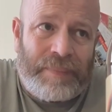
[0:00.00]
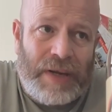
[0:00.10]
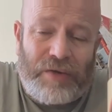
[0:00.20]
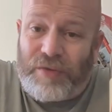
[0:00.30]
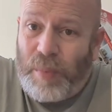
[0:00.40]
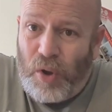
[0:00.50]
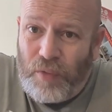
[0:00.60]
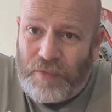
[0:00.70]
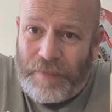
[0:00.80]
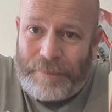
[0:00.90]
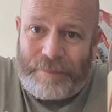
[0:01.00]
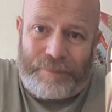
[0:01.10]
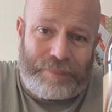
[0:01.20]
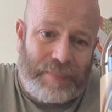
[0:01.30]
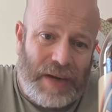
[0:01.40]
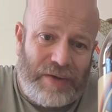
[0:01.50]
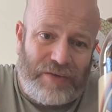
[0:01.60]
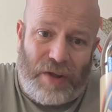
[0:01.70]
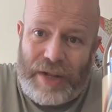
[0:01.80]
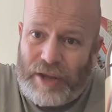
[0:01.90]
Smooth.
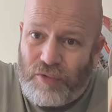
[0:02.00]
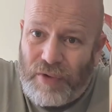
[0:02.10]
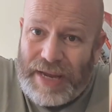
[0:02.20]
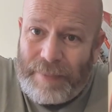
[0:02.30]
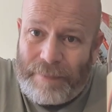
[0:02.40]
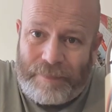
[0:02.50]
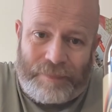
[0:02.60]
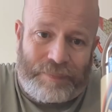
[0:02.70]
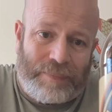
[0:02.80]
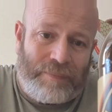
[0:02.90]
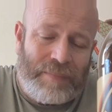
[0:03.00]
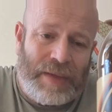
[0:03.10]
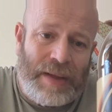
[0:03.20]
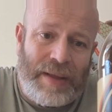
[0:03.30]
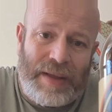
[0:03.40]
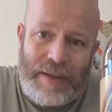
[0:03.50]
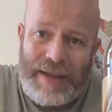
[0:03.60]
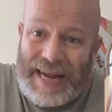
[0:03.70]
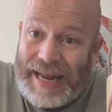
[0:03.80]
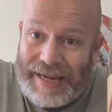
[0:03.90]
Slightly cream,
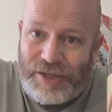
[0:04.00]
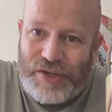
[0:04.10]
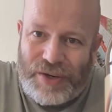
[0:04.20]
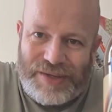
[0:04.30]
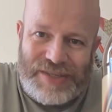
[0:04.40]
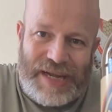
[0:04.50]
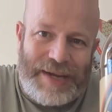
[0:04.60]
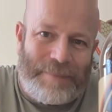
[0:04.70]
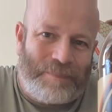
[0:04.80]
clean, should I say.